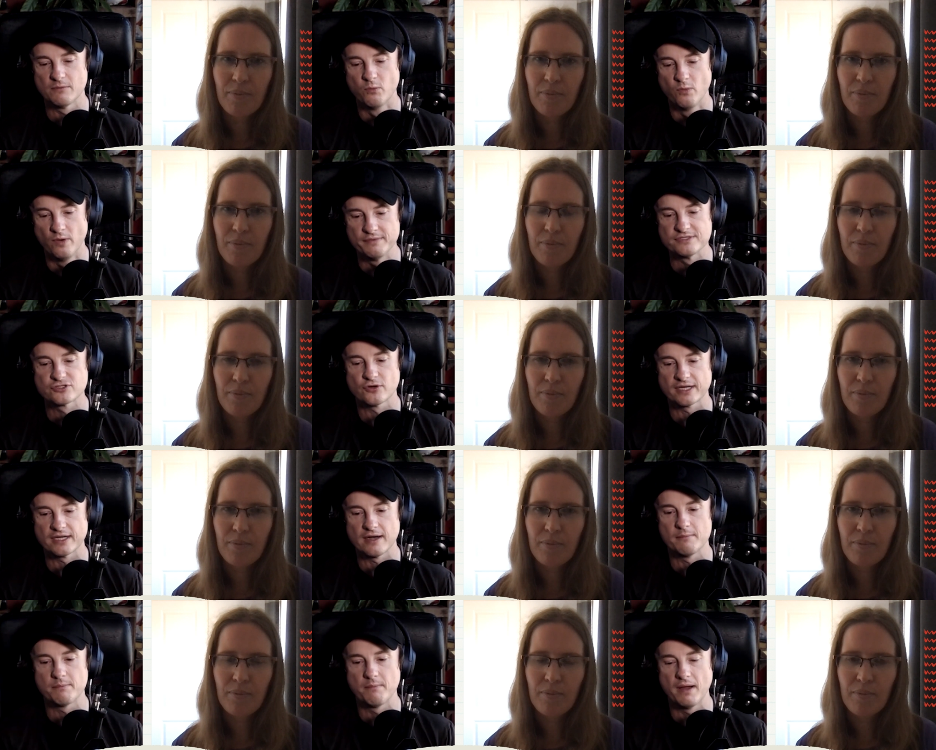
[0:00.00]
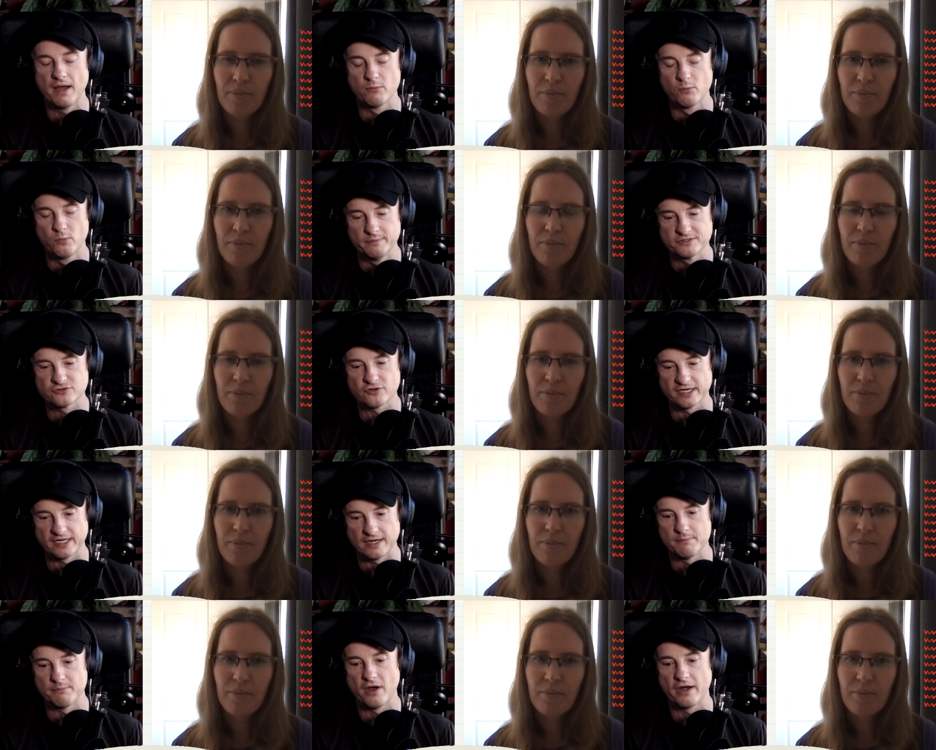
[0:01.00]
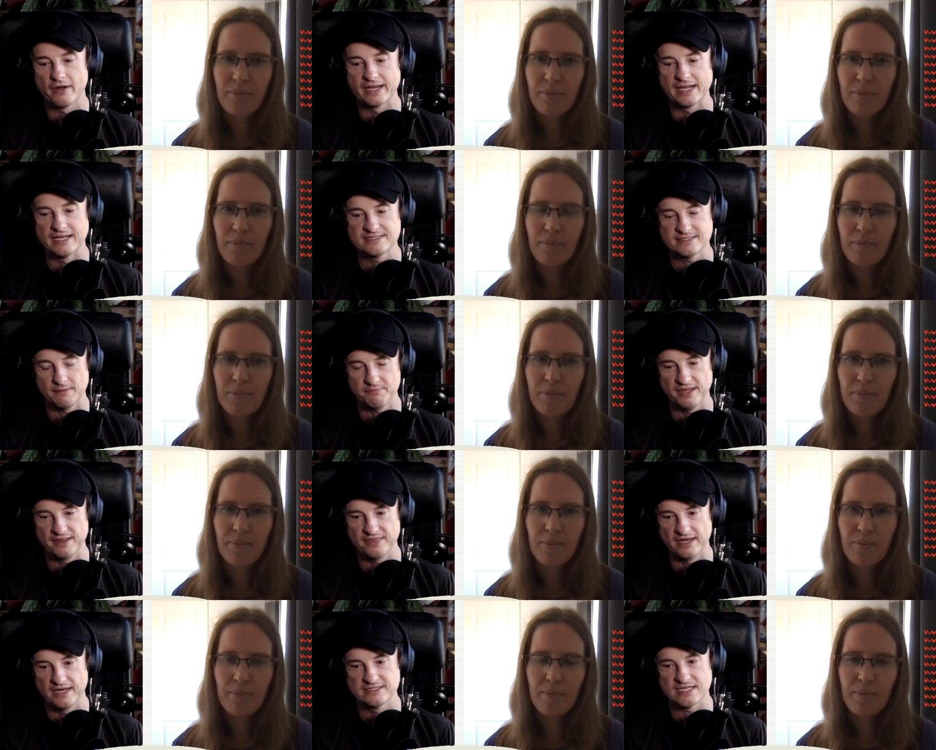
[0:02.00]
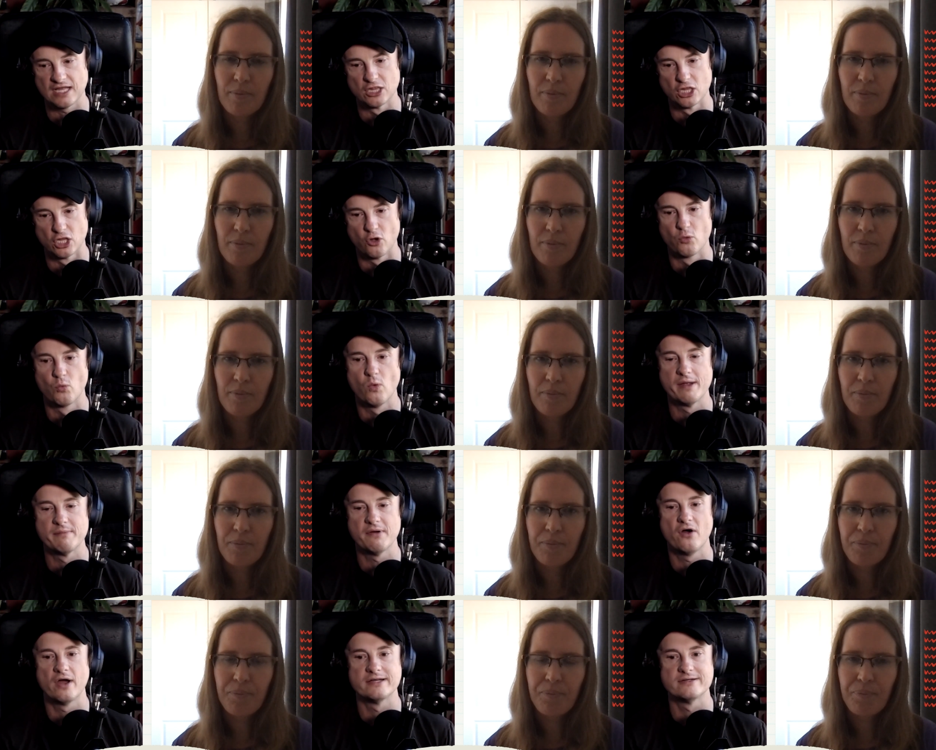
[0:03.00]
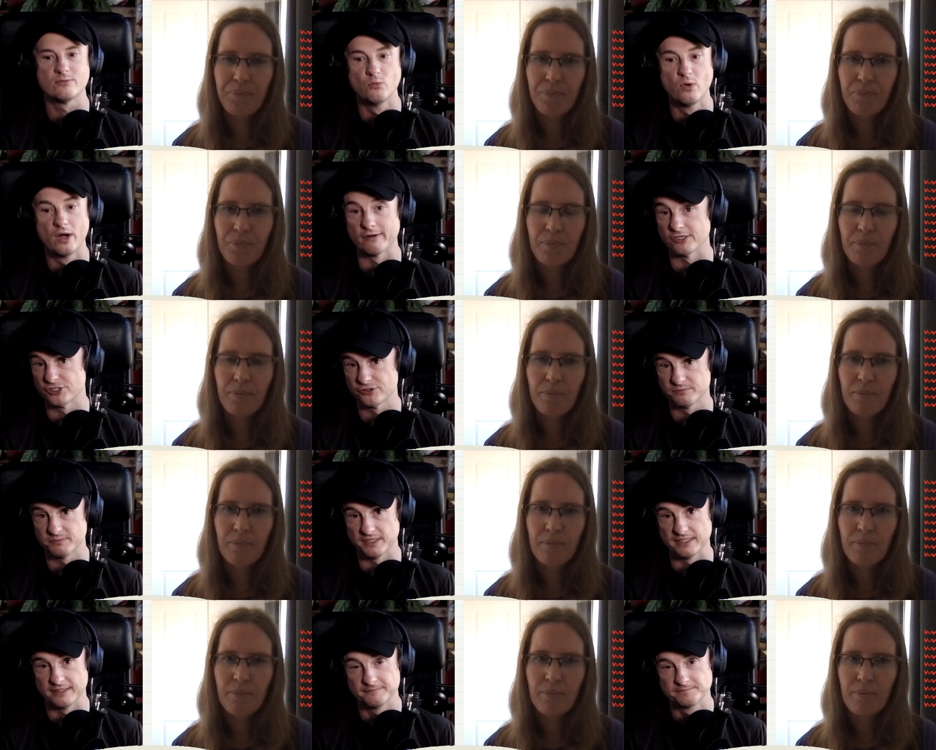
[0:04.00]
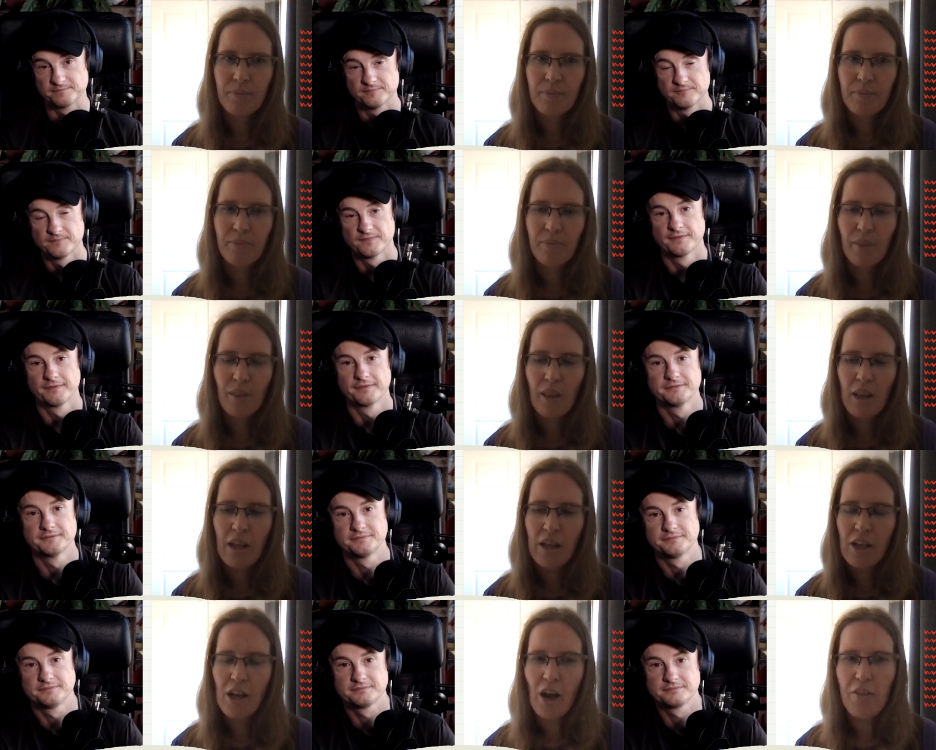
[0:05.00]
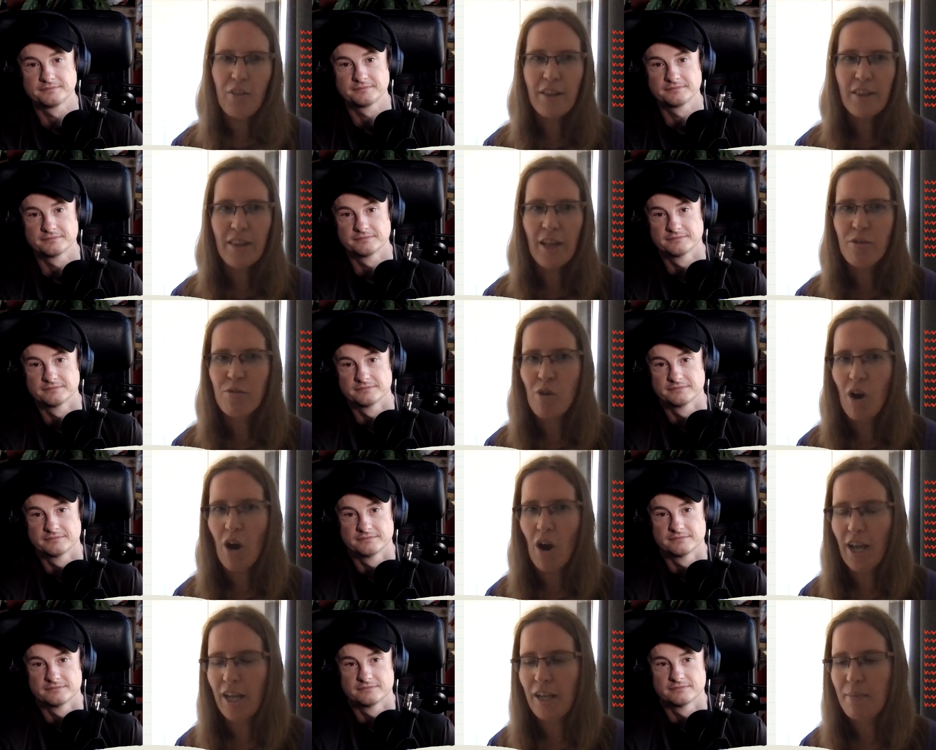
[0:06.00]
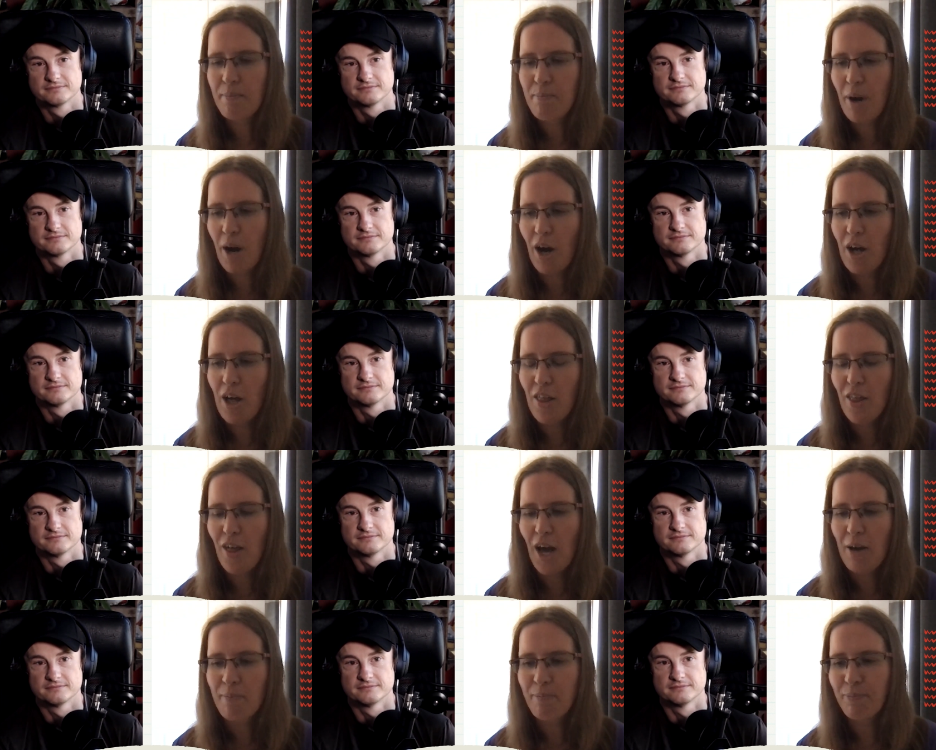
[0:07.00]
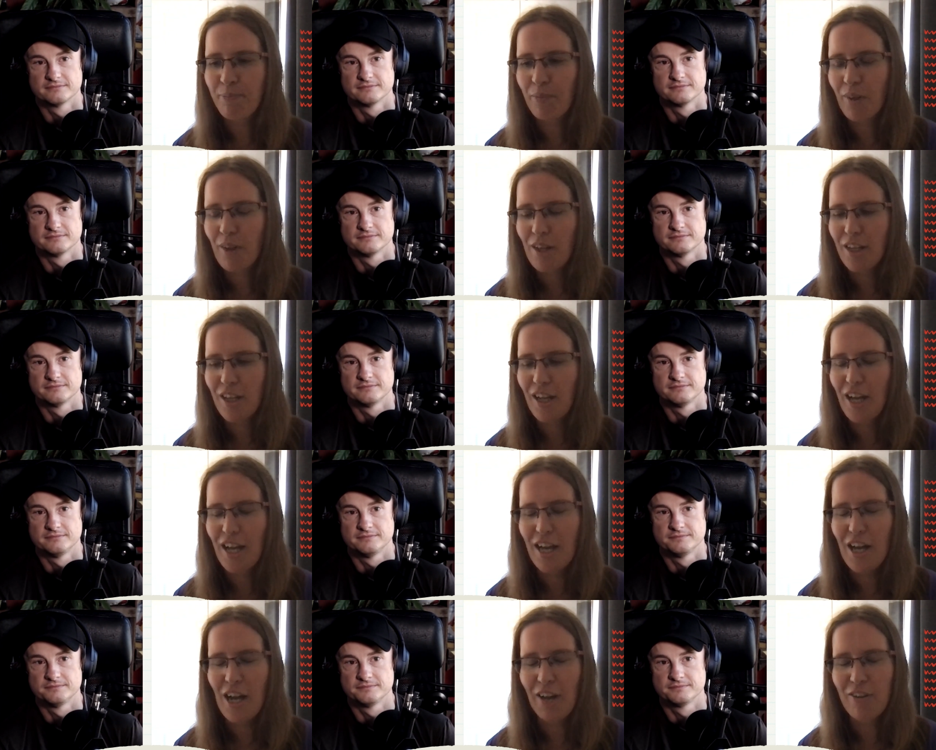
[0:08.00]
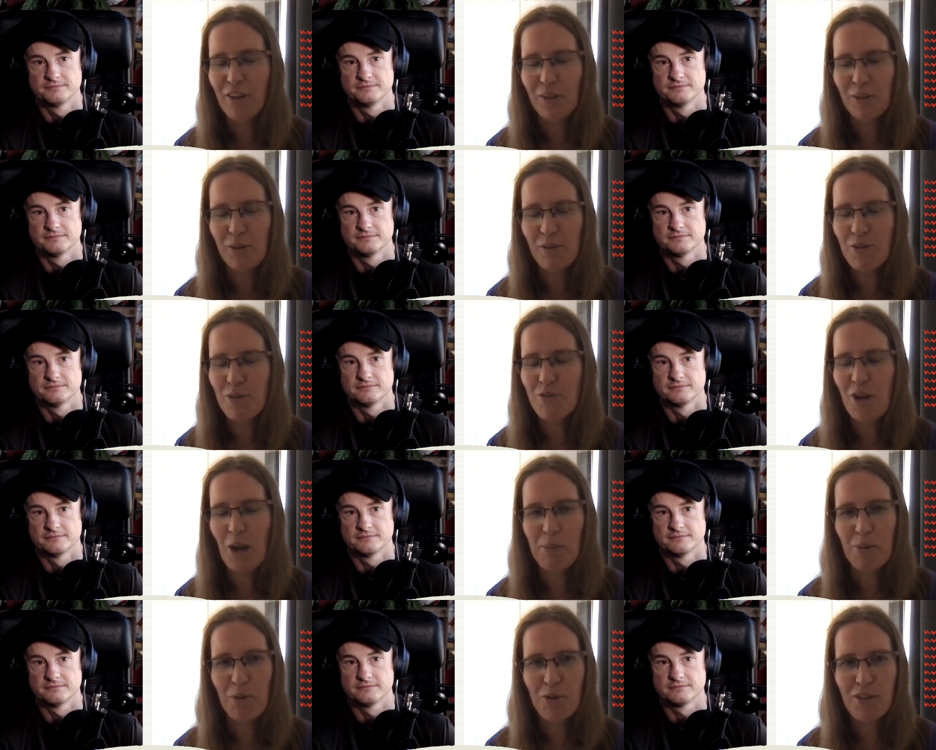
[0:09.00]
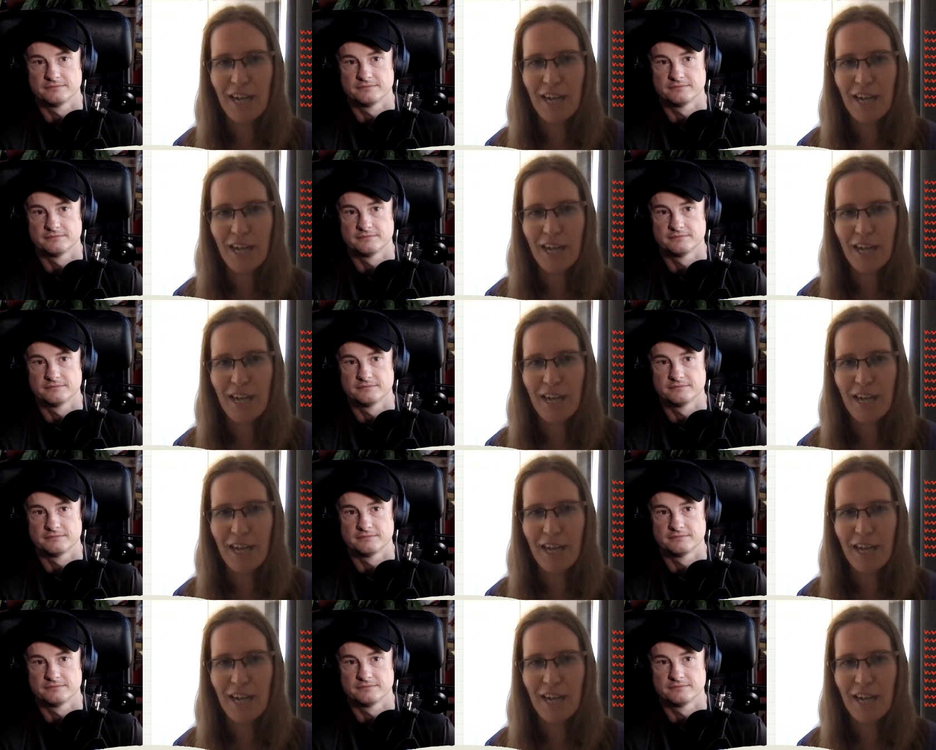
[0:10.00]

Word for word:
Speaker 1: women's cricket um, uh, women's cricket umpiring is something that is a long way behind where it should be.
Speaker 2: I think that's right, but um, I don't know if you've come across